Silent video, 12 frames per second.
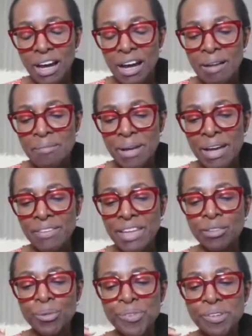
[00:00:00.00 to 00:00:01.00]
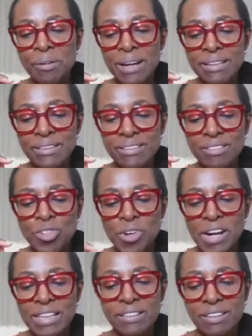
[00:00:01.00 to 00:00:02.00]
And then also I
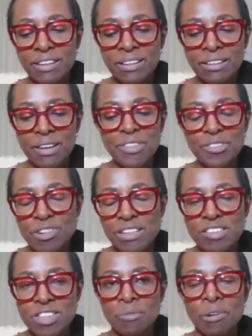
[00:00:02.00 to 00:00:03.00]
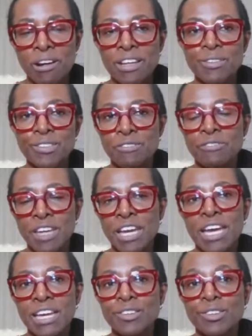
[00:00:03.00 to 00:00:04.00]
tried another strategy where I used a
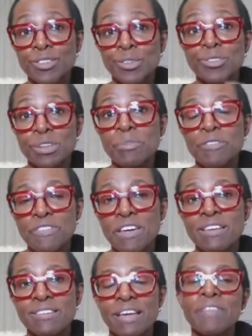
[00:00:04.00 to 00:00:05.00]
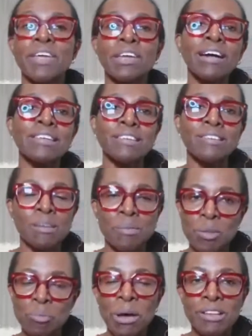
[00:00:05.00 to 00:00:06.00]
VA to do some of this, and then I did
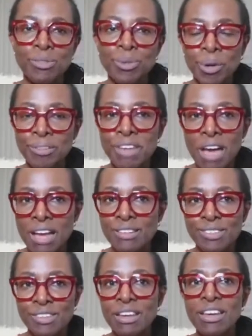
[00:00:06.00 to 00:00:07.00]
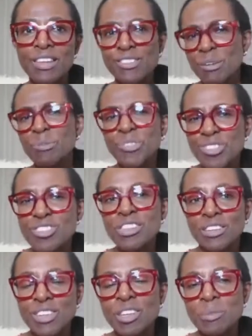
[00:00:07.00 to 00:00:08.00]
some of the personal contacts. So it was,
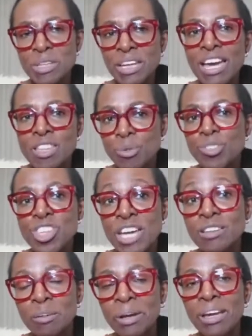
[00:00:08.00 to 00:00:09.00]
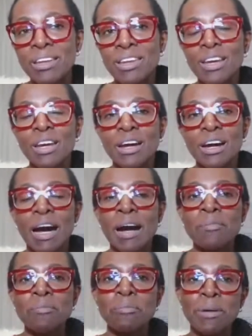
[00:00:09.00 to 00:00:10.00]
the communication was genuine,
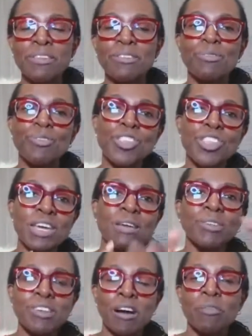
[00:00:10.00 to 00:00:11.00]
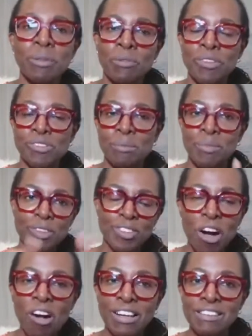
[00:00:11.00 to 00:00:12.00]
but she would help me with some of the
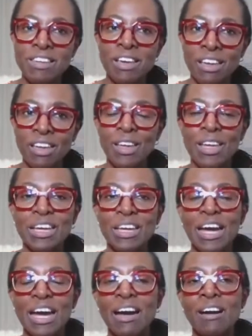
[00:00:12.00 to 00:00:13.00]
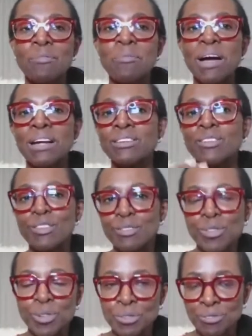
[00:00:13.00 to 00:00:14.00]
targeting and
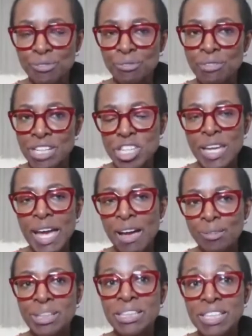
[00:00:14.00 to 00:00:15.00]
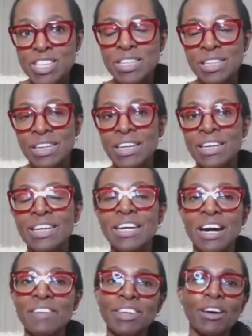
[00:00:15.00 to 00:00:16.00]
sort of reaching out initially,
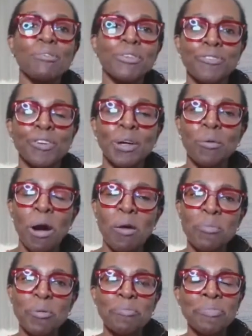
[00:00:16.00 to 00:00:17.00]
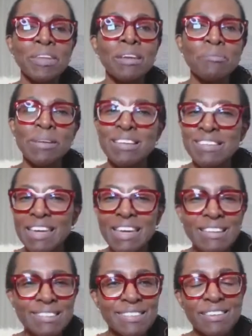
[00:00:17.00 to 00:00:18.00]
and then I would follow up. Because
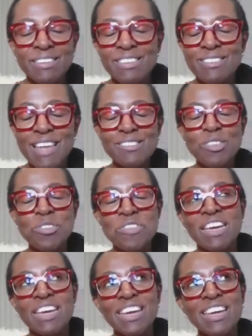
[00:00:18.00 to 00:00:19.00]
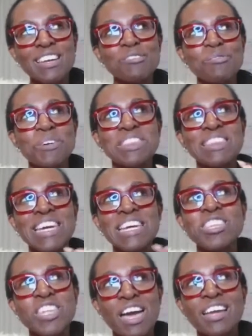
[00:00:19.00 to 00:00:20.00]
that's the thing with
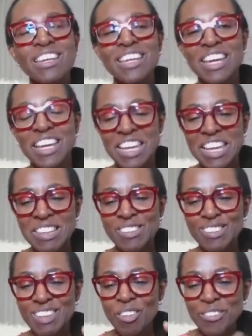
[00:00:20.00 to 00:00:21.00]
lead gen, it's